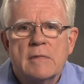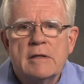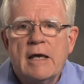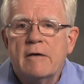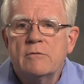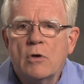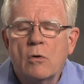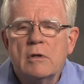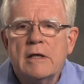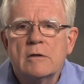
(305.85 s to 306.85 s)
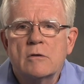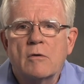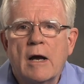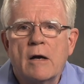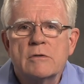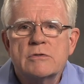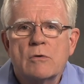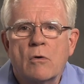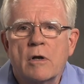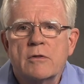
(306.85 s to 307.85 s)
and they have no legal
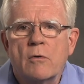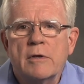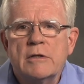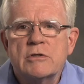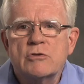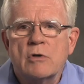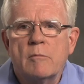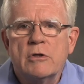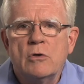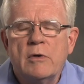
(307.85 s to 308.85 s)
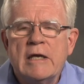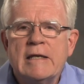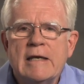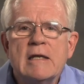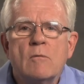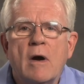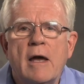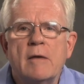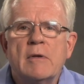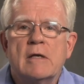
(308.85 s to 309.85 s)
grounds or authority to trouble you in any
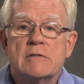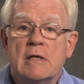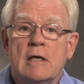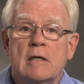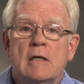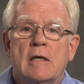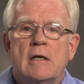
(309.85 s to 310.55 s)
way, because again,